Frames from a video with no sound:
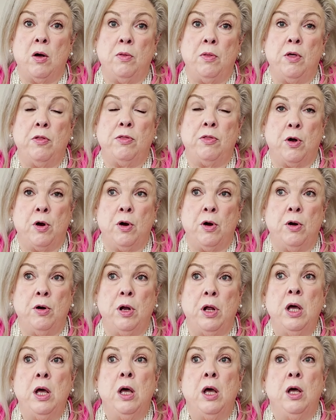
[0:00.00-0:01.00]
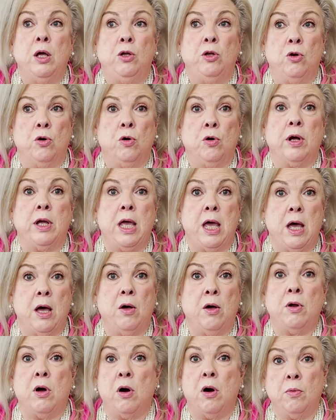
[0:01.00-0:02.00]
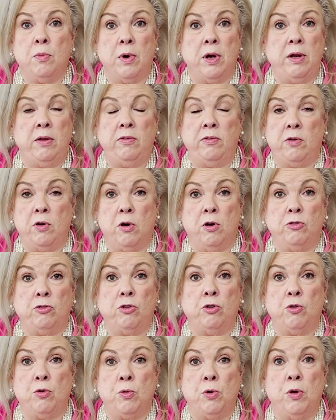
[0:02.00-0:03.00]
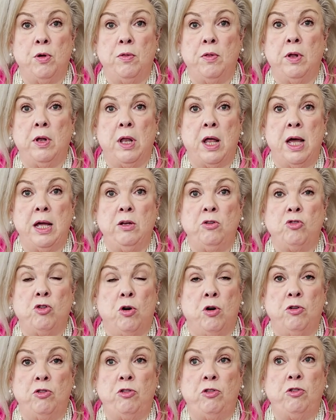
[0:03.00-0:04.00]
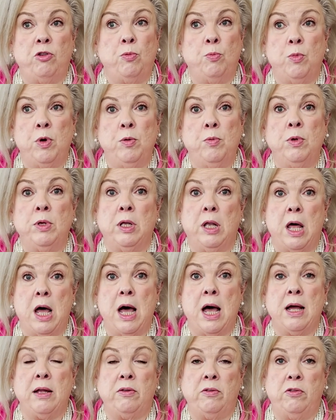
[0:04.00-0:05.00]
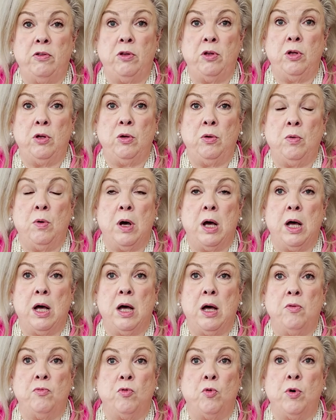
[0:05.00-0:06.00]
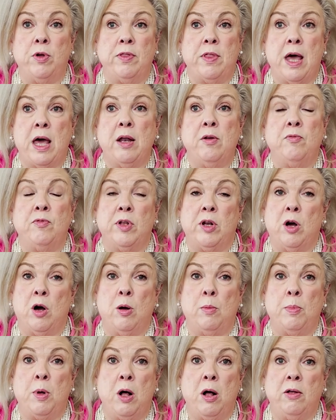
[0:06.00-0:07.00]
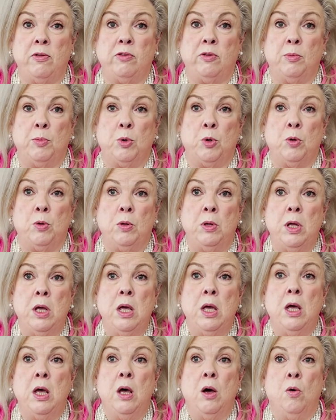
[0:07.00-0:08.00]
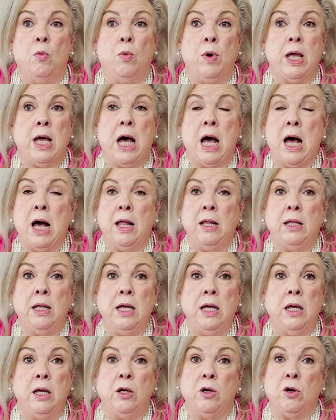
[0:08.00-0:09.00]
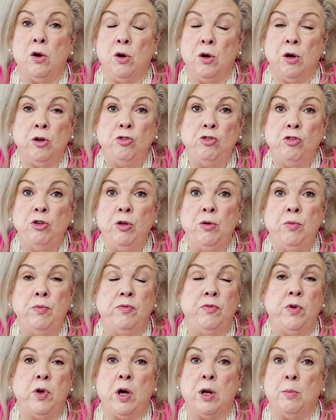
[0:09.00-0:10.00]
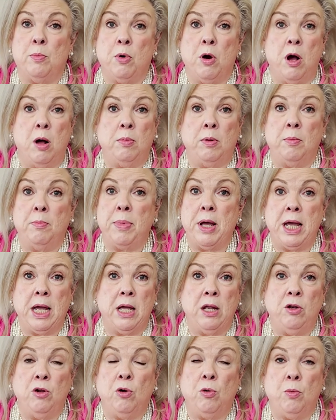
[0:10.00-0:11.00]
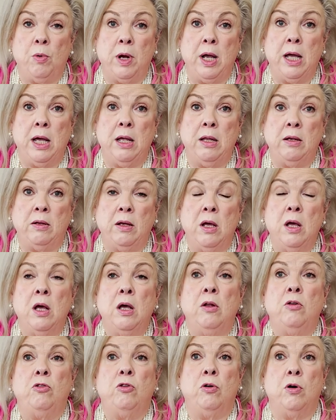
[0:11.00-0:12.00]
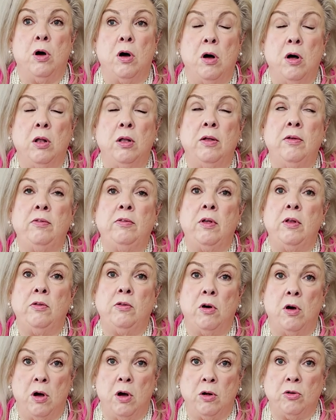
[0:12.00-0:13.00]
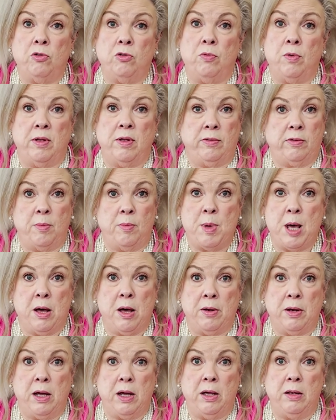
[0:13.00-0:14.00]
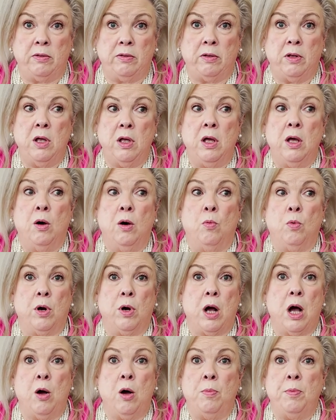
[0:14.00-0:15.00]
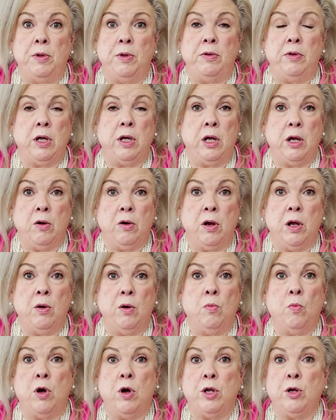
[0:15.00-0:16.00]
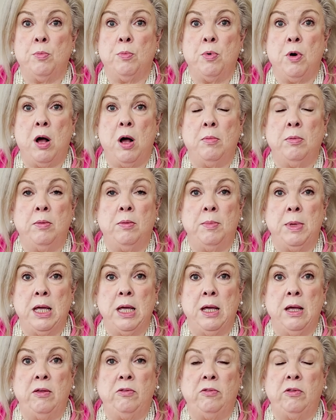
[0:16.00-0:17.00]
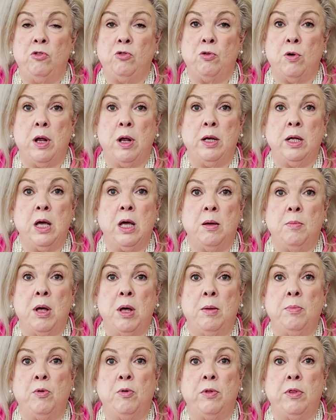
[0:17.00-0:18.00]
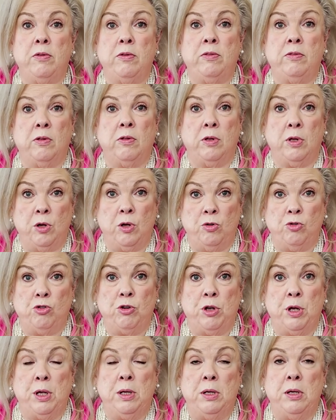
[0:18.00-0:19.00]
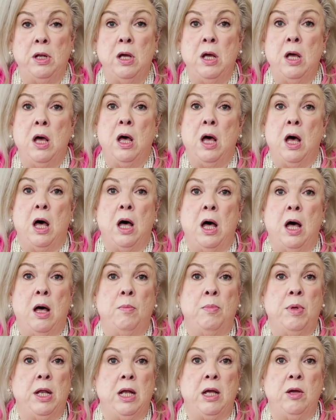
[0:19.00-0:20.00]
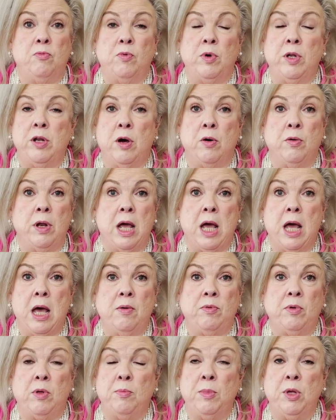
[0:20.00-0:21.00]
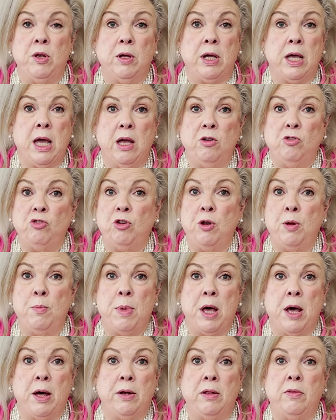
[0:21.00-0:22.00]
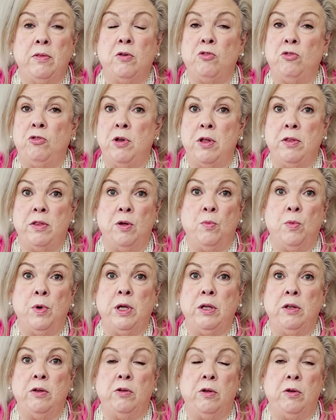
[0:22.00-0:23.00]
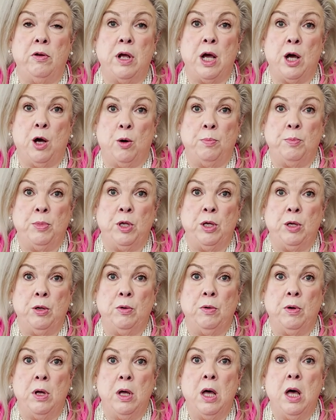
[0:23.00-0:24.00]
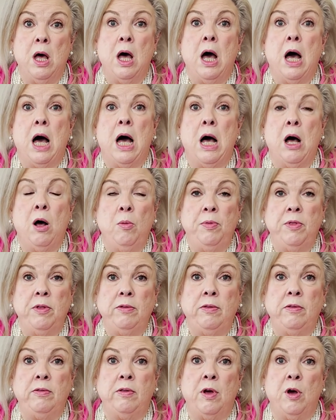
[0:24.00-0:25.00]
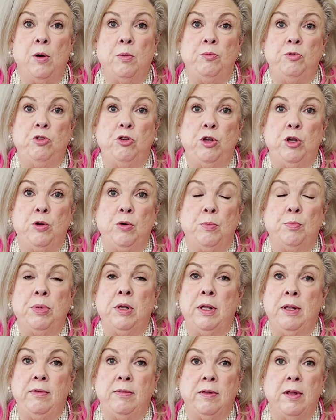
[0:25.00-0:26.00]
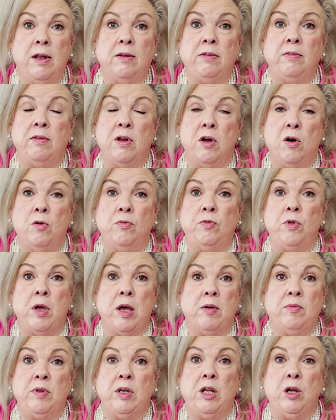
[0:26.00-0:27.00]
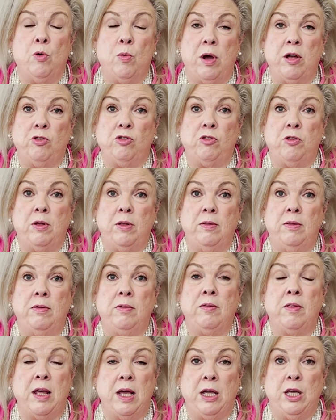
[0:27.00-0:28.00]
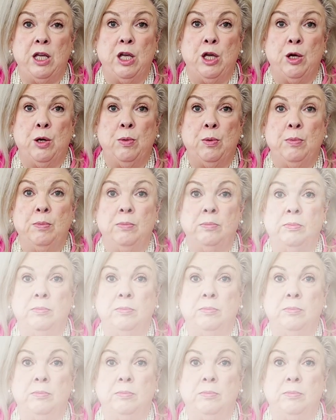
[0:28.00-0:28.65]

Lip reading: on the 3rd, your account already starts accruing the late charges, and we would like to avoid that if at all possible. We highly encourage you, if you've got a problem paying your rent, to call us and talk to us about it. We're open to hearing what your problem is and trying to come up with a solution. But if we don't have communication about it, there's nothing we can do to help you. I hope this has helped you. Please let us know if you have any questions. Thank you.